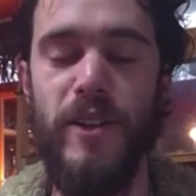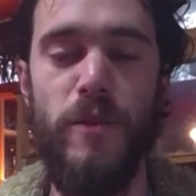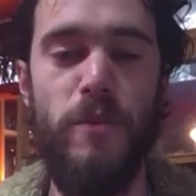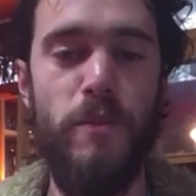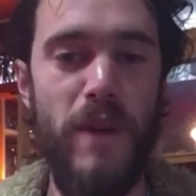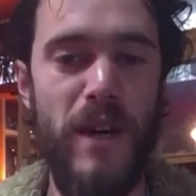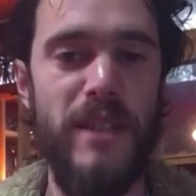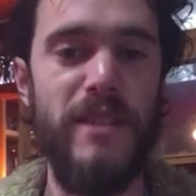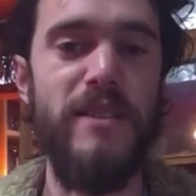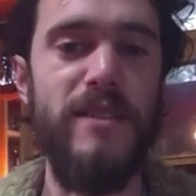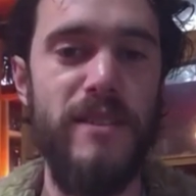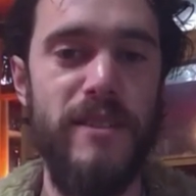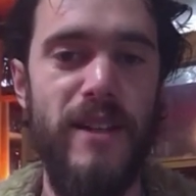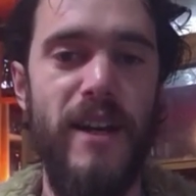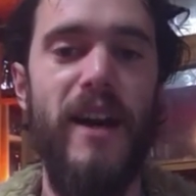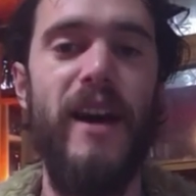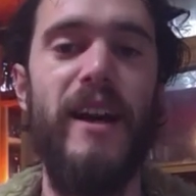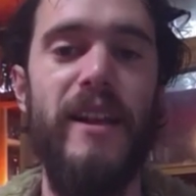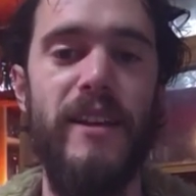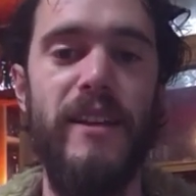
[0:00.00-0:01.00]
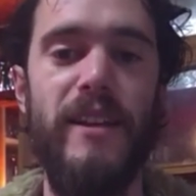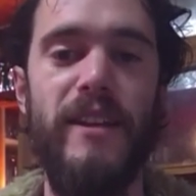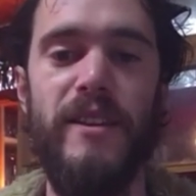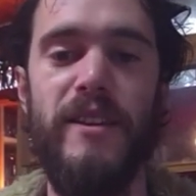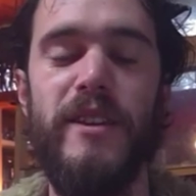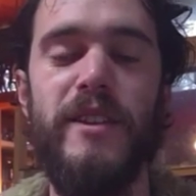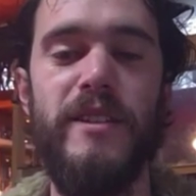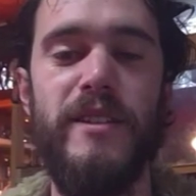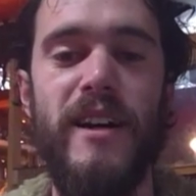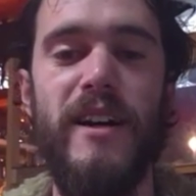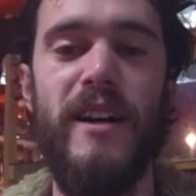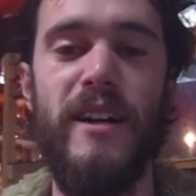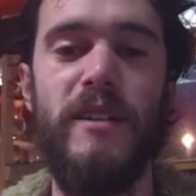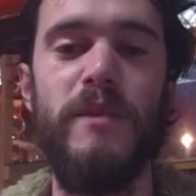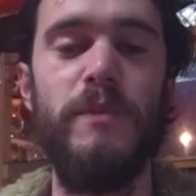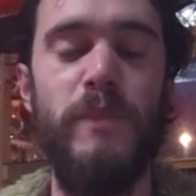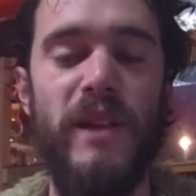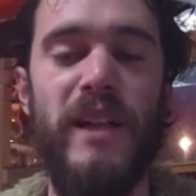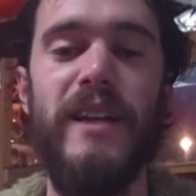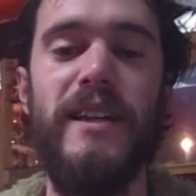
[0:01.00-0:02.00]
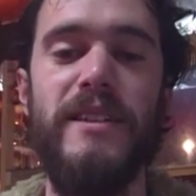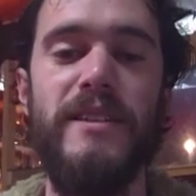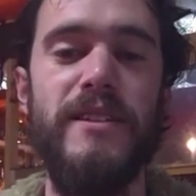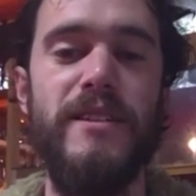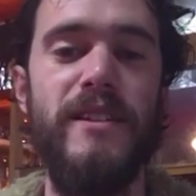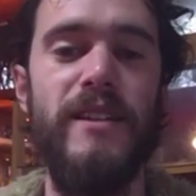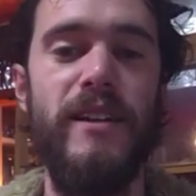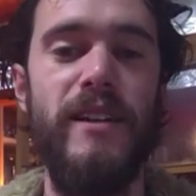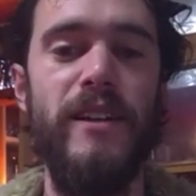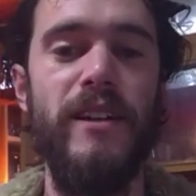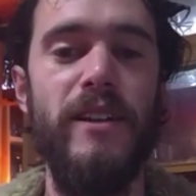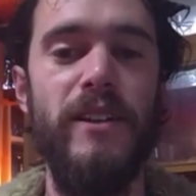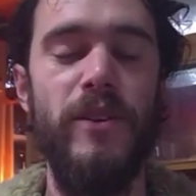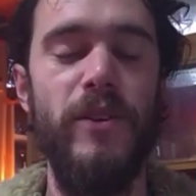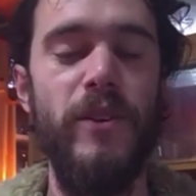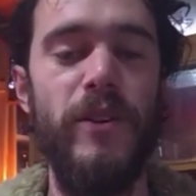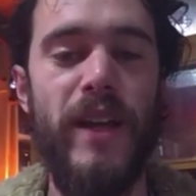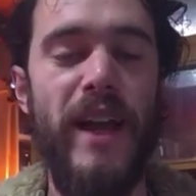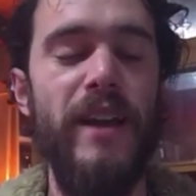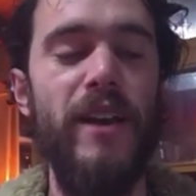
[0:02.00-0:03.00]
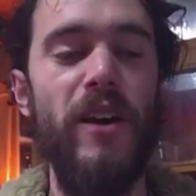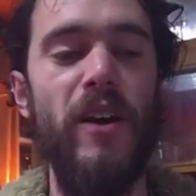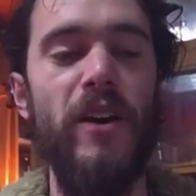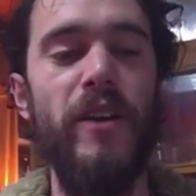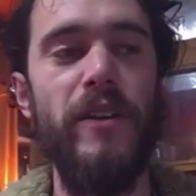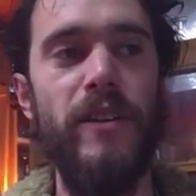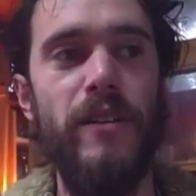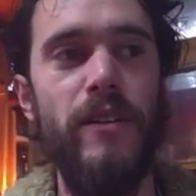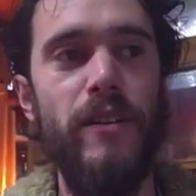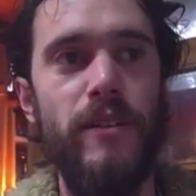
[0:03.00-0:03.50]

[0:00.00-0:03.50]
You must start in the dark place you cannot